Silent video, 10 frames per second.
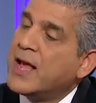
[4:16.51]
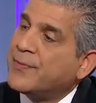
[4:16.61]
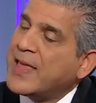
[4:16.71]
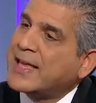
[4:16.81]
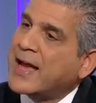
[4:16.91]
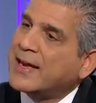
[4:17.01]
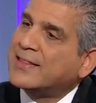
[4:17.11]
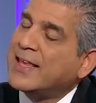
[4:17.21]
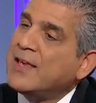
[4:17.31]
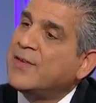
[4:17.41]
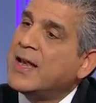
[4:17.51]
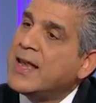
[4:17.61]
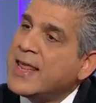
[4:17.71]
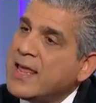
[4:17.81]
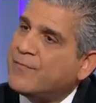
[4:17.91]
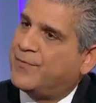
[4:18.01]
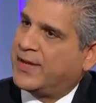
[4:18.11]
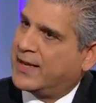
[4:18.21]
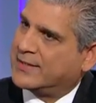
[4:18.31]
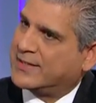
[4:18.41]
They cannot even leave the
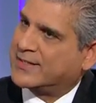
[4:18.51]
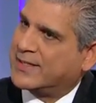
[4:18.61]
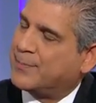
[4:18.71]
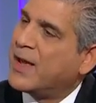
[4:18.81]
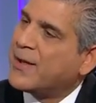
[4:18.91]
Gaza Strip.